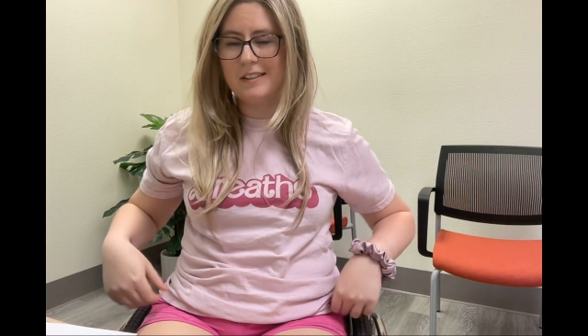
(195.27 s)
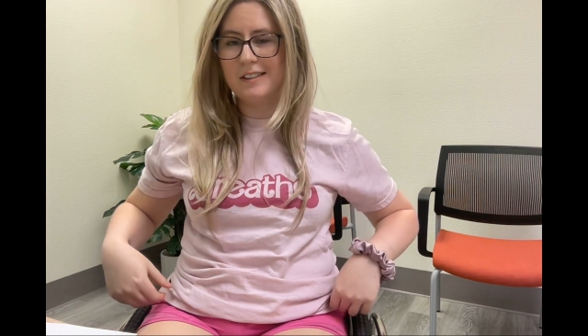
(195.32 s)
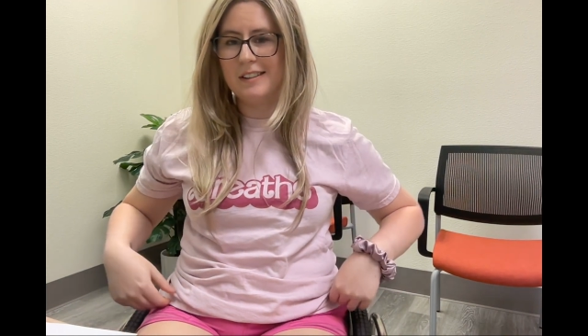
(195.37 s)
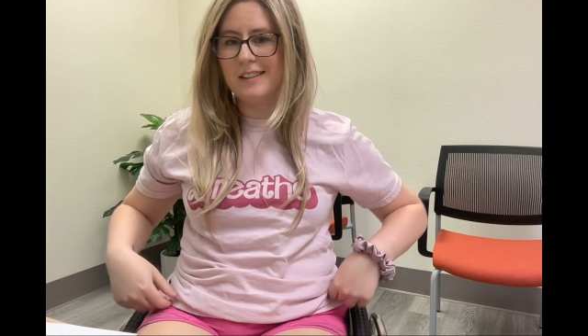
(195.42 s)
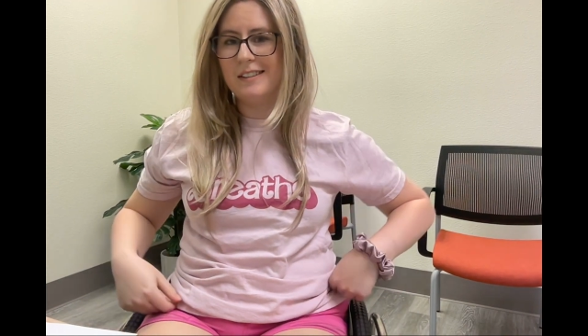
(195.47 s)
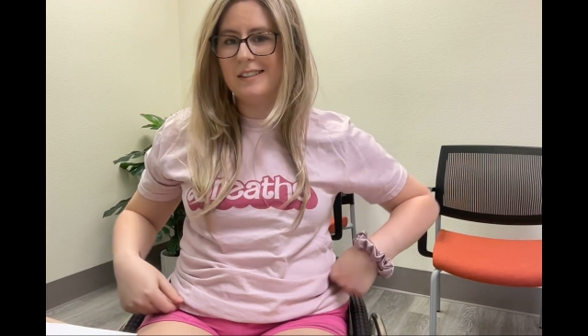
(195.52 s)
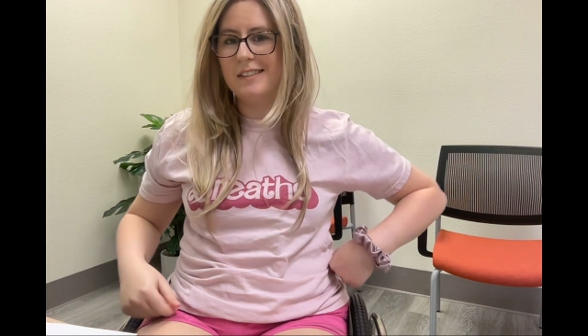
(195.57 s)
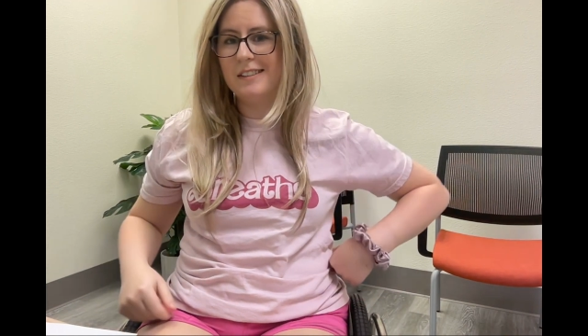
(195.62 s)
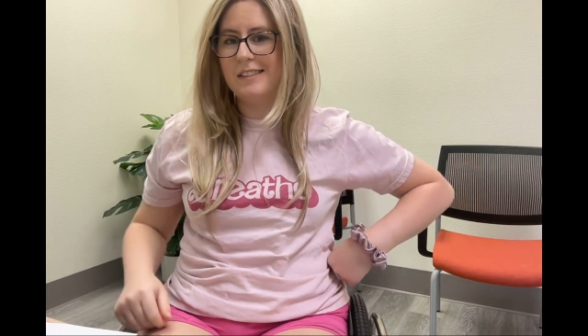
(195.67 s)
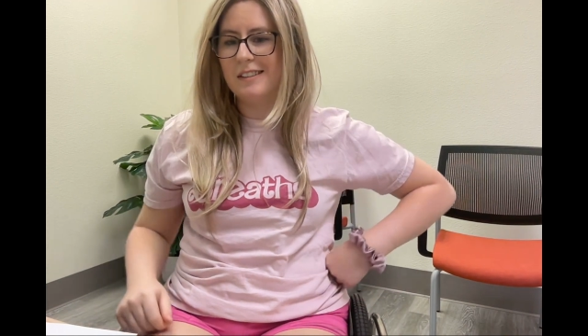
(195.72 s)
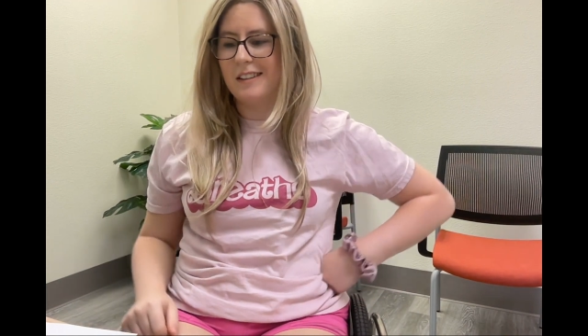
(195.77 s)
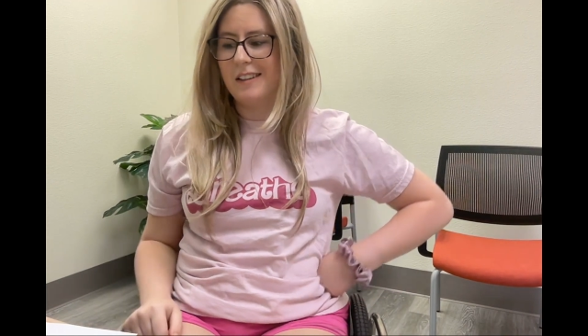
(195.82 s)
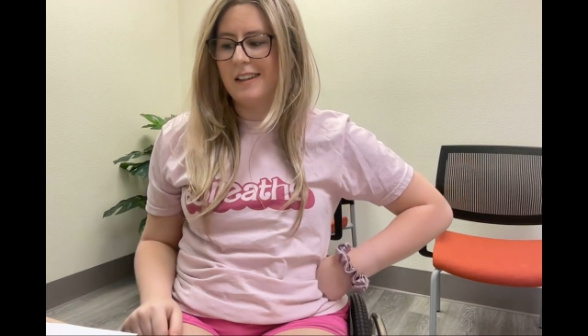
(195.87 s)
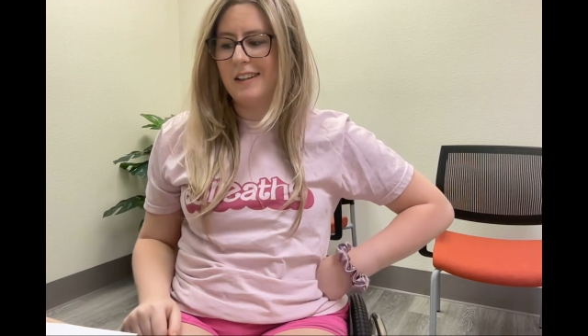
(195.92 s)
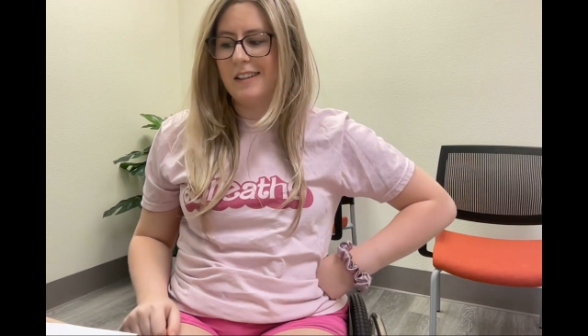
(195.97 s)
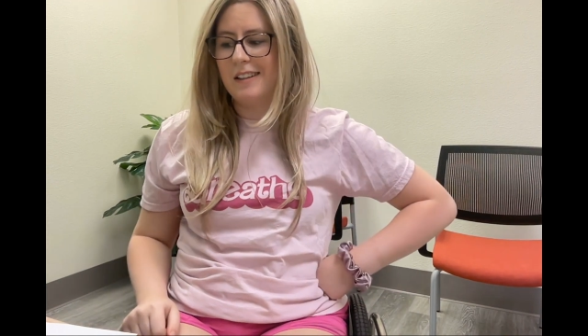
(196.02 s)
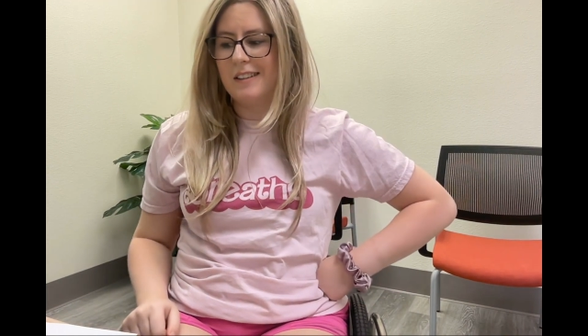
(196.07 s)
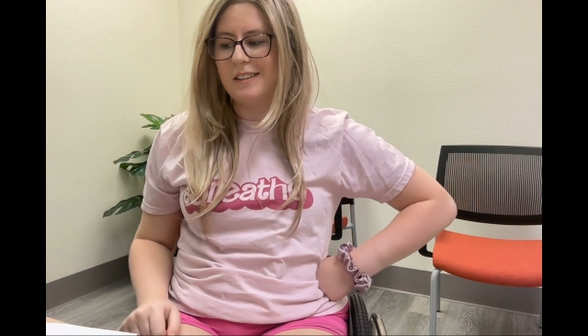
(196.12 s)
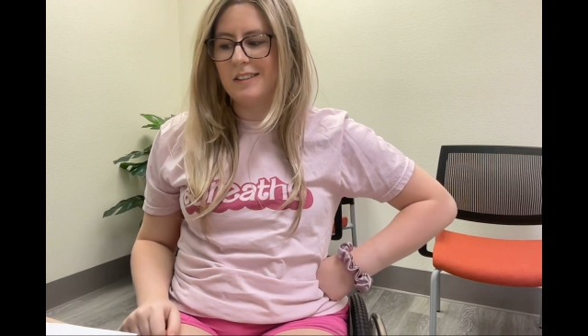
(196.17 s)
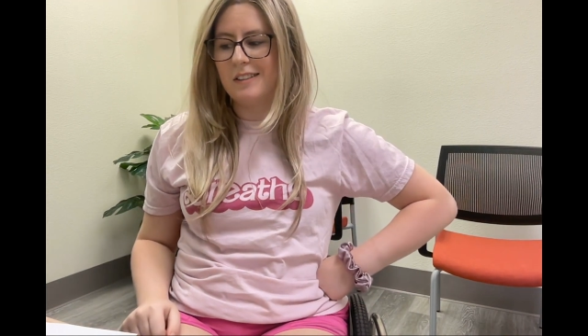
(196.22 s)
since
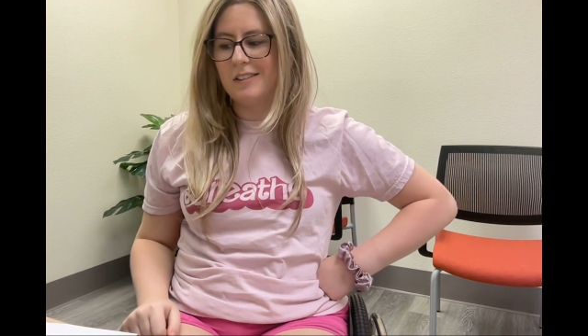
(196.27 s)
like